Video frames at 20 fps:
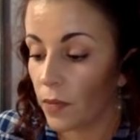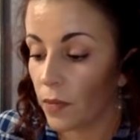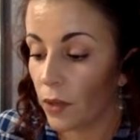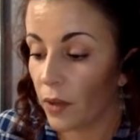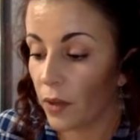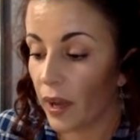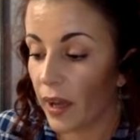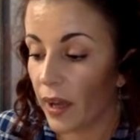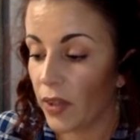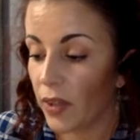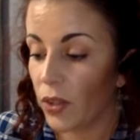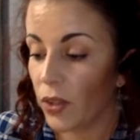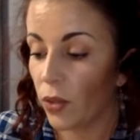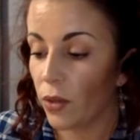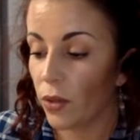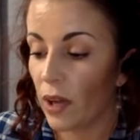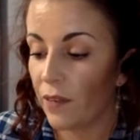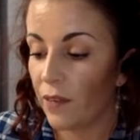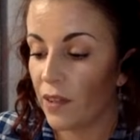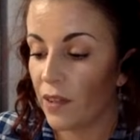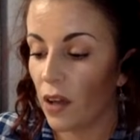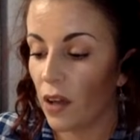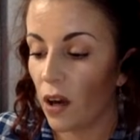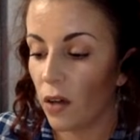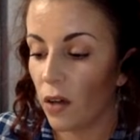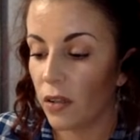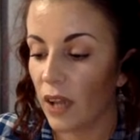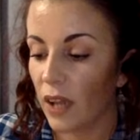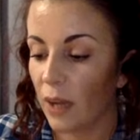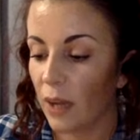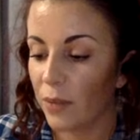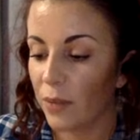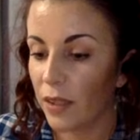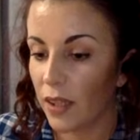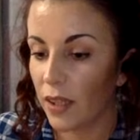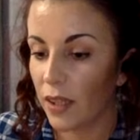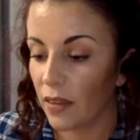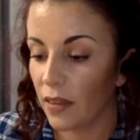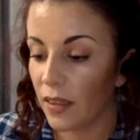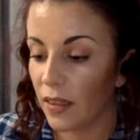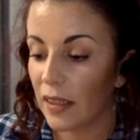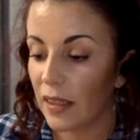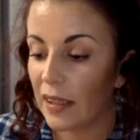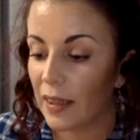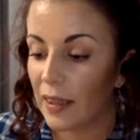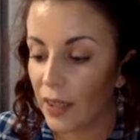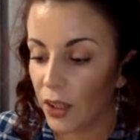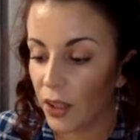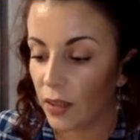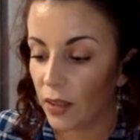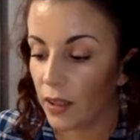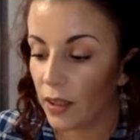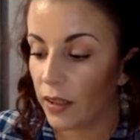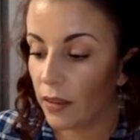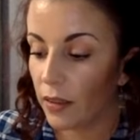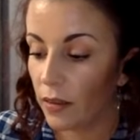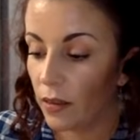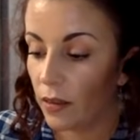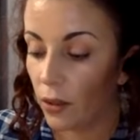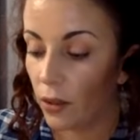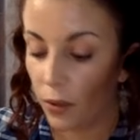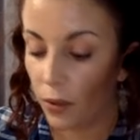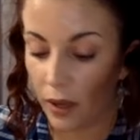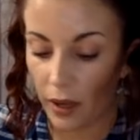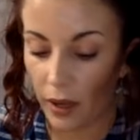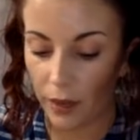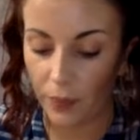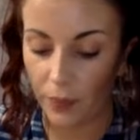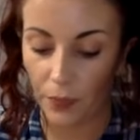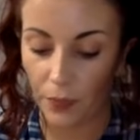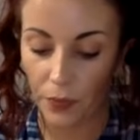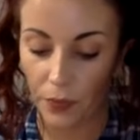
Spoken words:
Okay, so they're having a hard time seeing this clearly, okay?